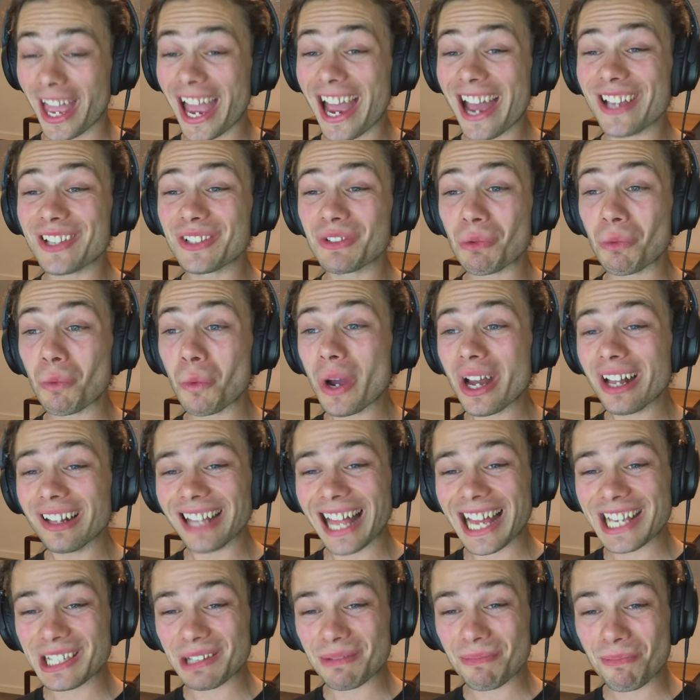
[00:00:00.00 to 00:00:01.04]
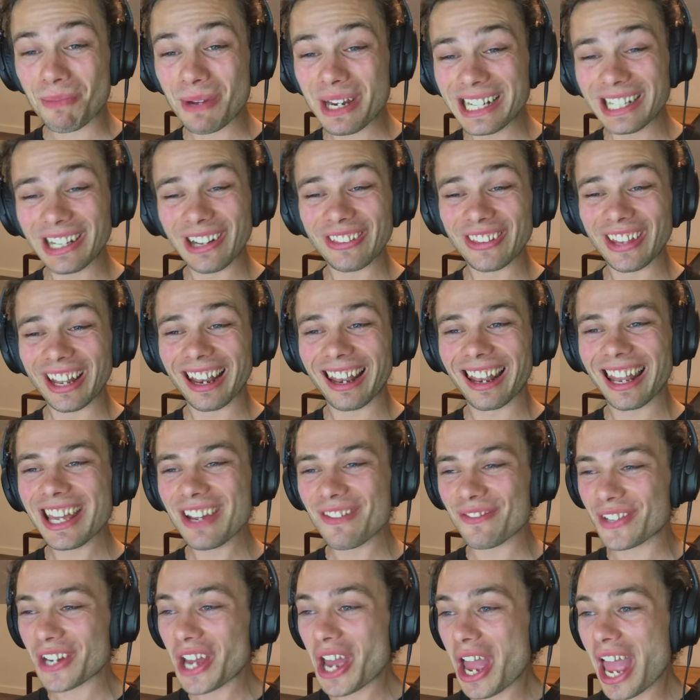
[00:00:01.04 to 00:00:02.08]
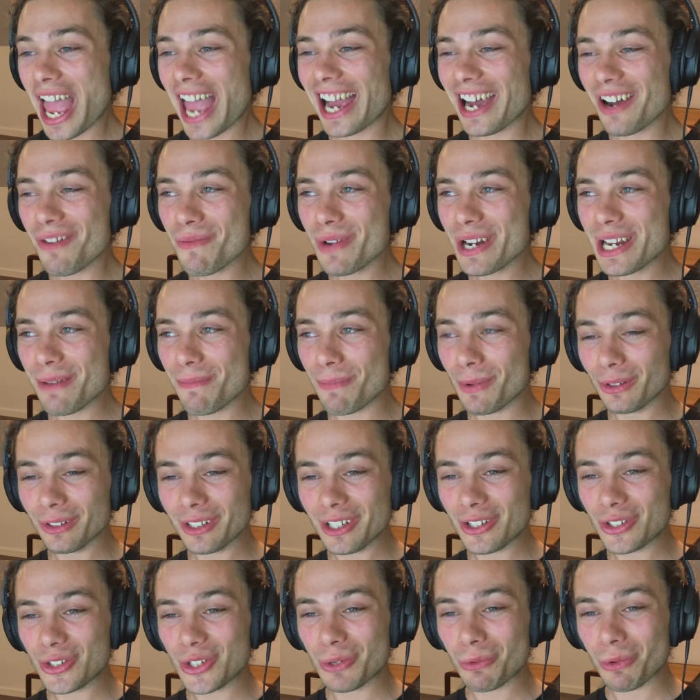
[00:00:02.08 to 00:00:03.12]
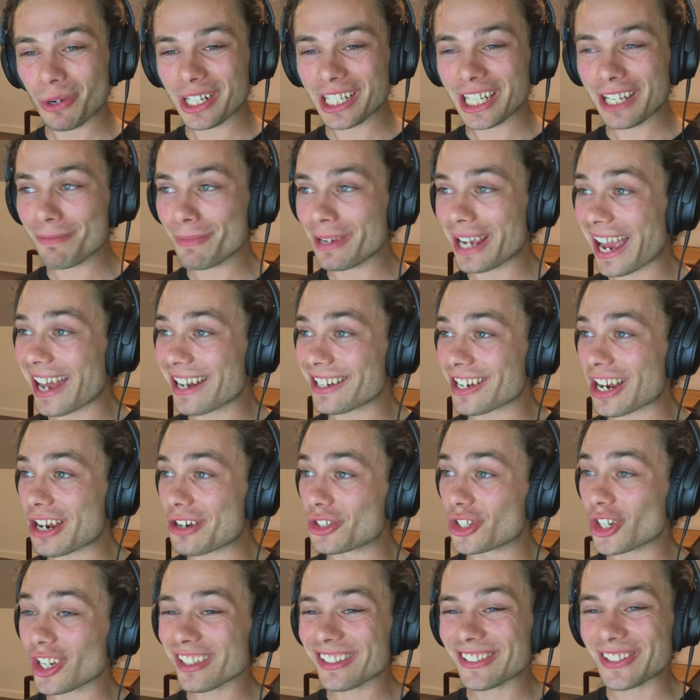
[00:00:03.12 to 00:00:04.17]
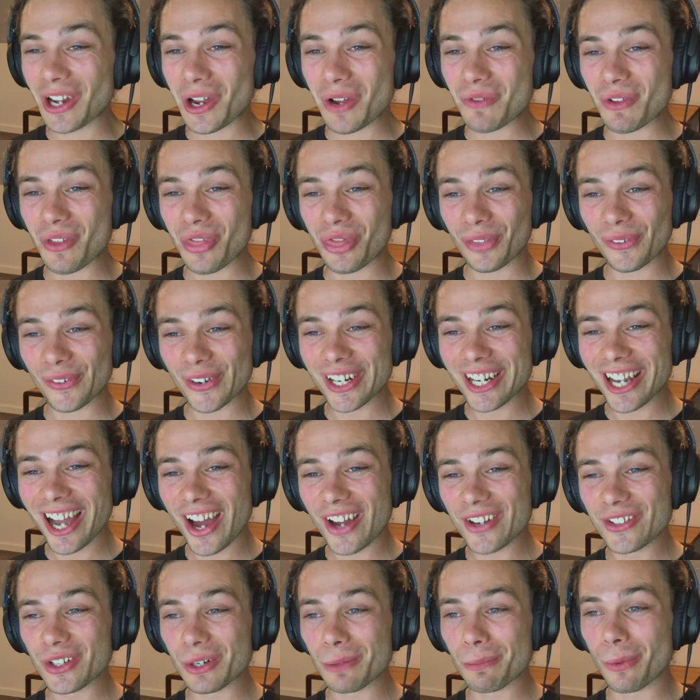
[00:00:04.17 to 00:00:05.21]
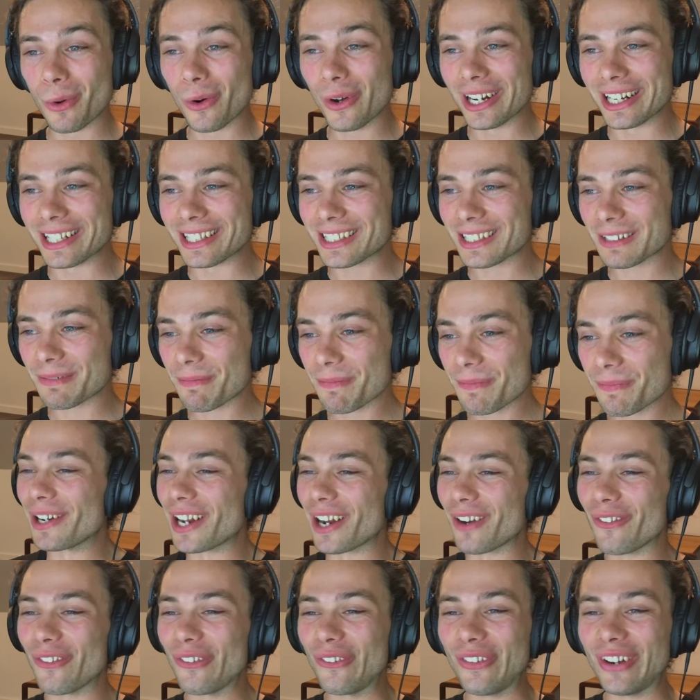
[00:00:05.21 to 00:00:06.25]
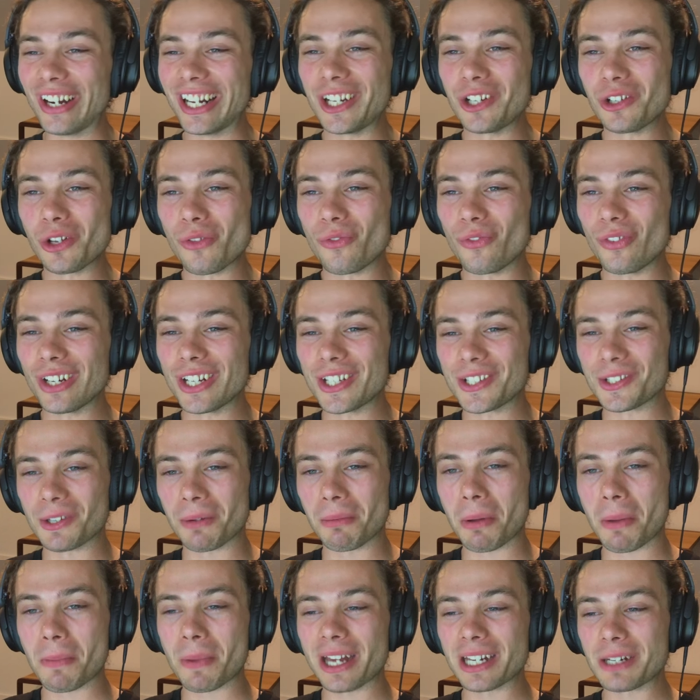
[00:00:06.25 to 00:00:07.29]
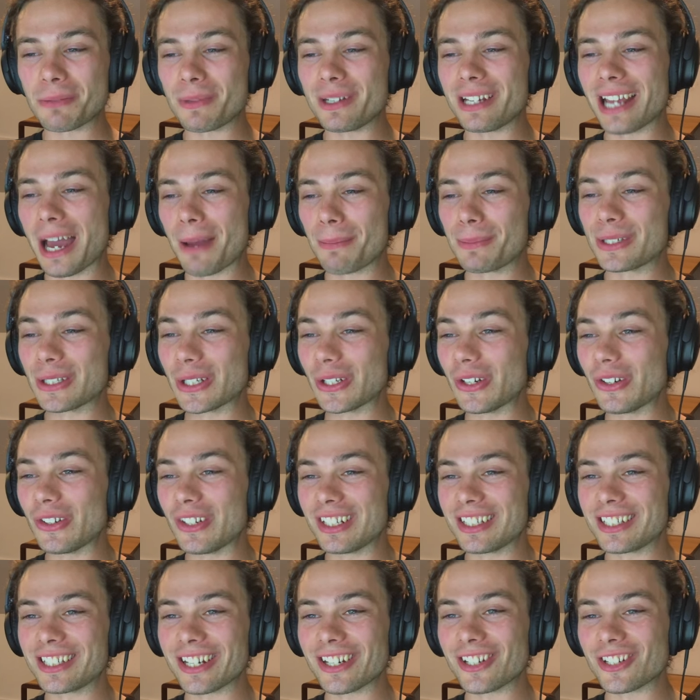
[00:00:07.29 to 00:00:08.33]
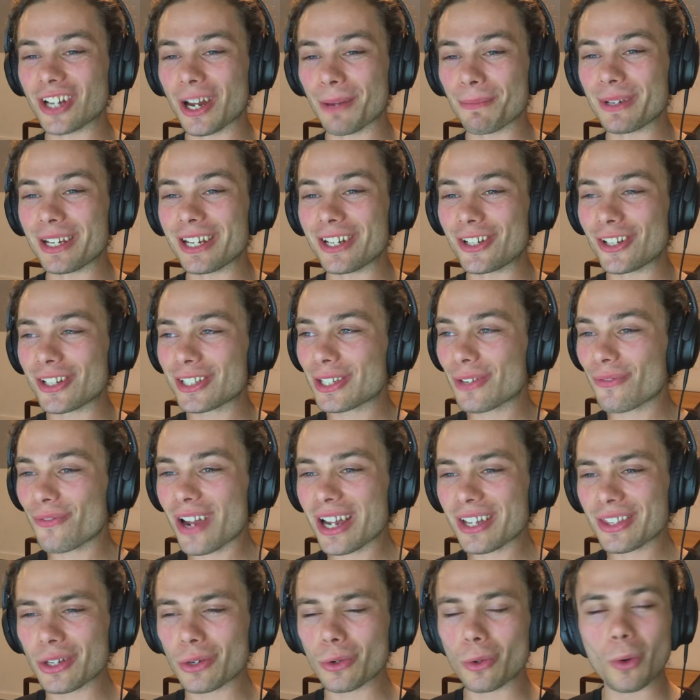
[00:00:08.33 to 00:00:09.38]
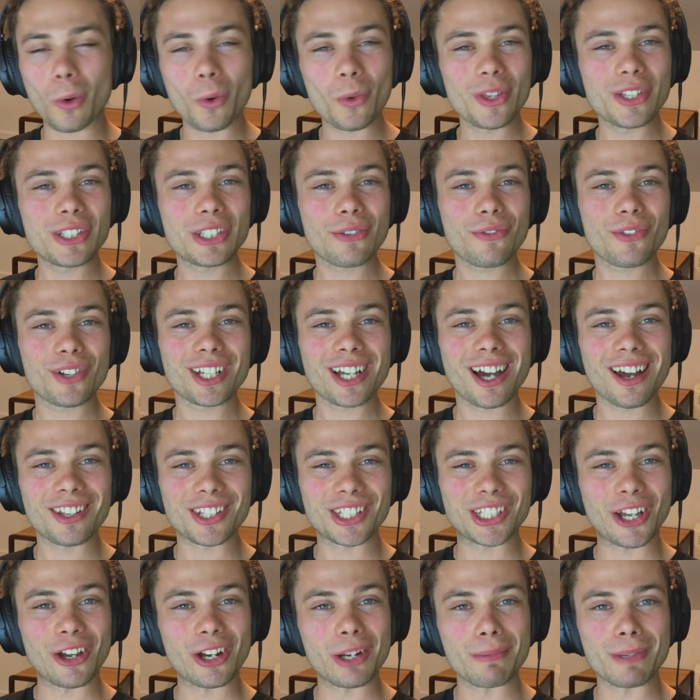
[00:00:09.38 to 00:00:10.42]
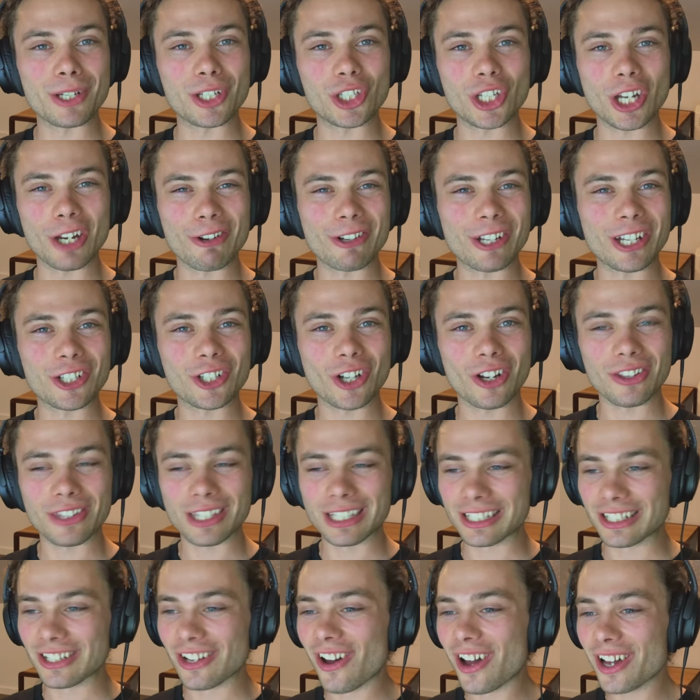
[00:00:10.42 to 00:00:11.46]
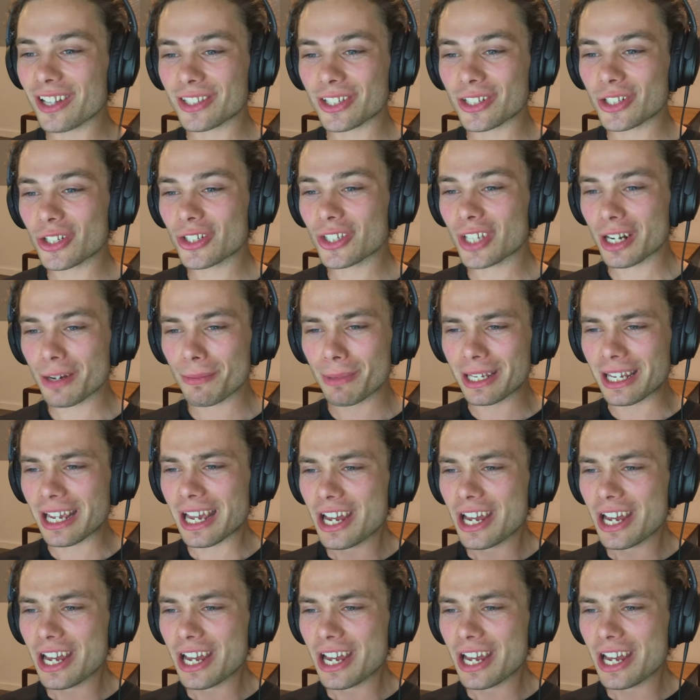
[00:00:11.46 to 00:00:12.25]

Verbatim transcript: as well as a pink on the left. How many buildings do you want to give me at just over 300 points? But I really do feel as though I'm about to be absolutely stitched up here. Just the fact that all these different colors are going to be sharing each other's lines. It's just going to be